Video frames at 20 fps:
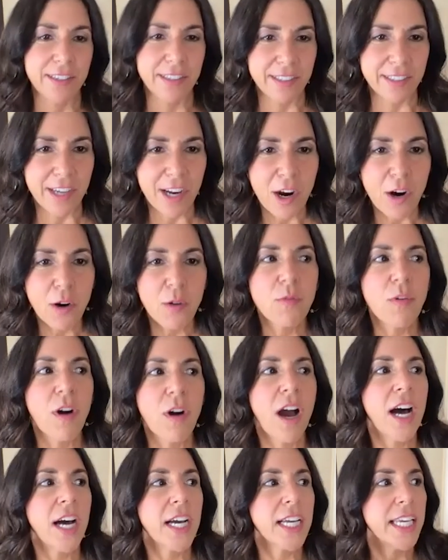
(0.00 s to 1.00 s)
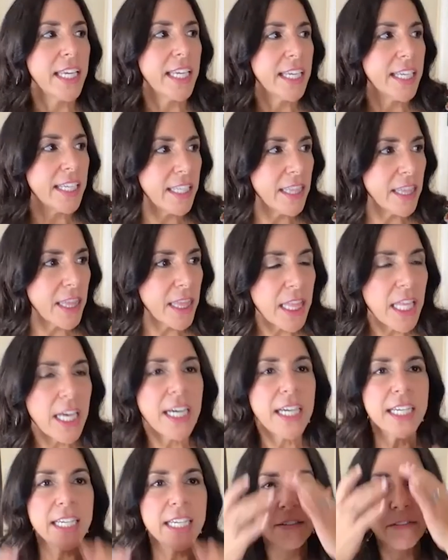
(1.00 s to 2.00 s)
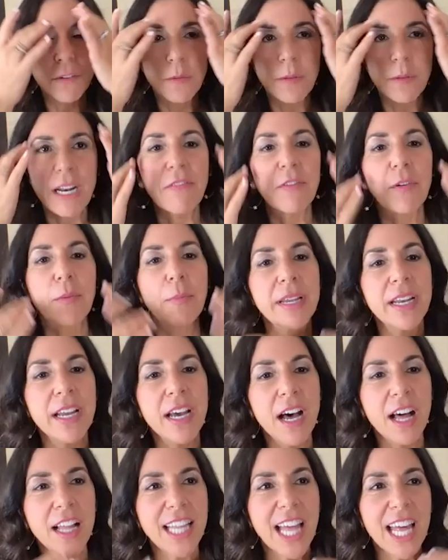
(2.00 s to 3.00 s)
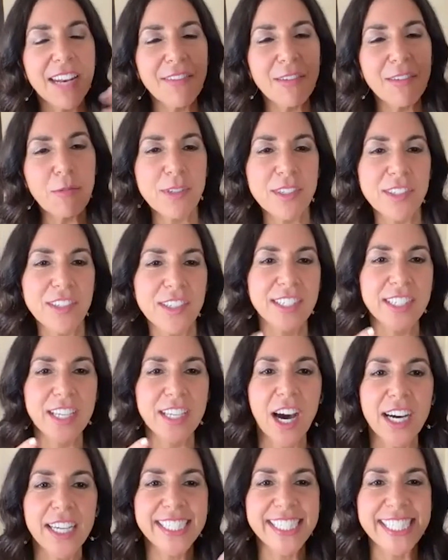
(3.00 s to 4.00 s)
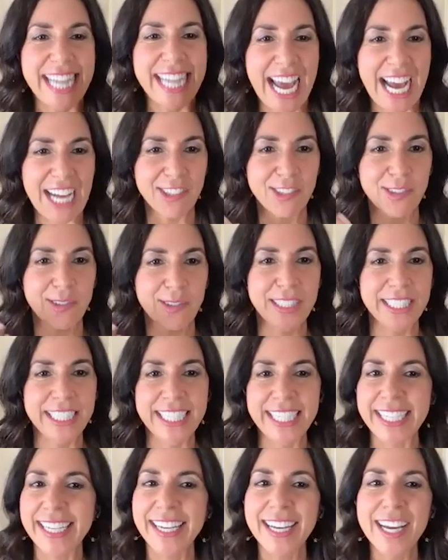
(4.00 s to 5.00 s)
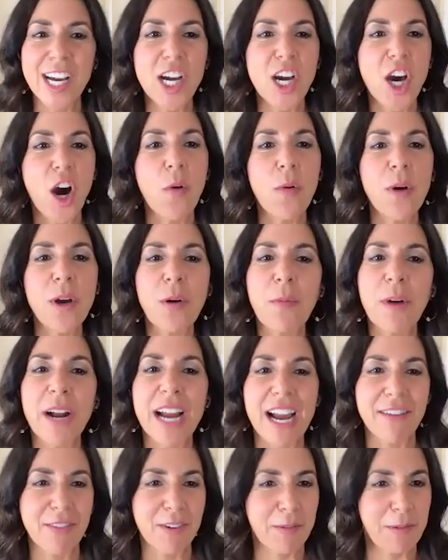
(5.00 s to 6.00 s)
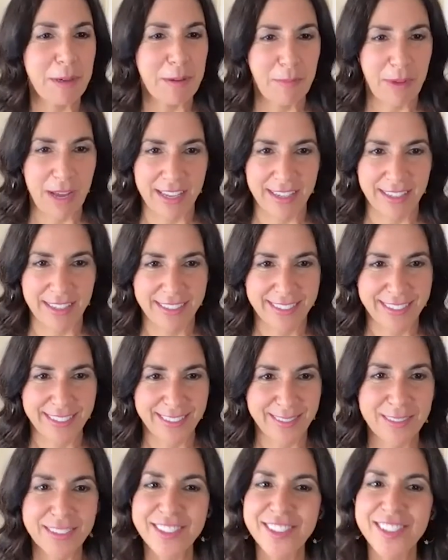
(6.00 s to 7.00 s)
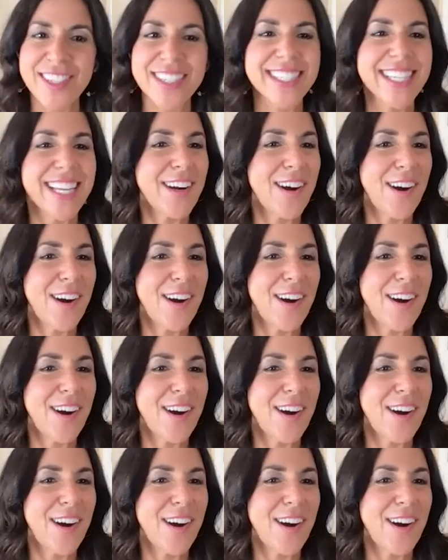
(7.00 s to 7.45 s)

and Rocky and life or whatever, but a lot of it was just us naturally going wherever we went just like